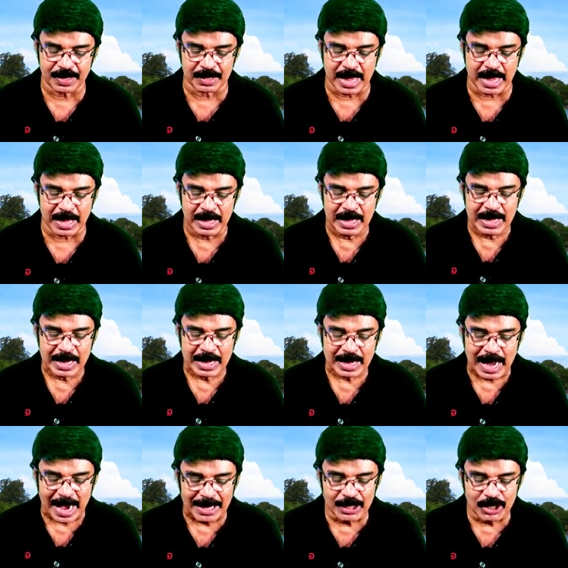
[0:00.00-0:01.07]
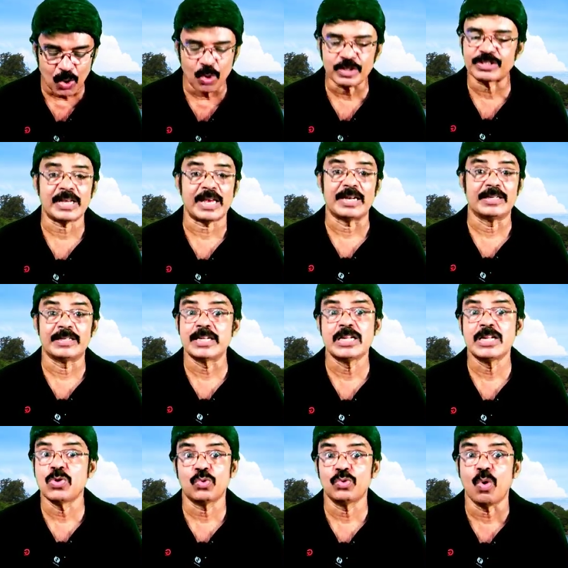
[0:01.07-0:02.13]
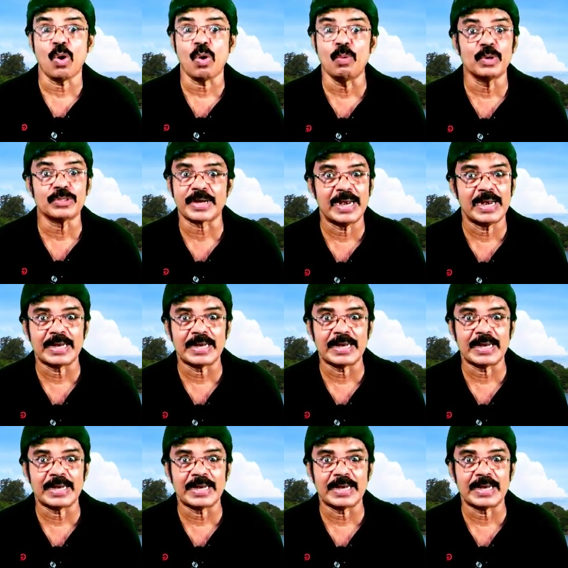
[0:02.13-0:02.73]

The kind dog said, the dog was really,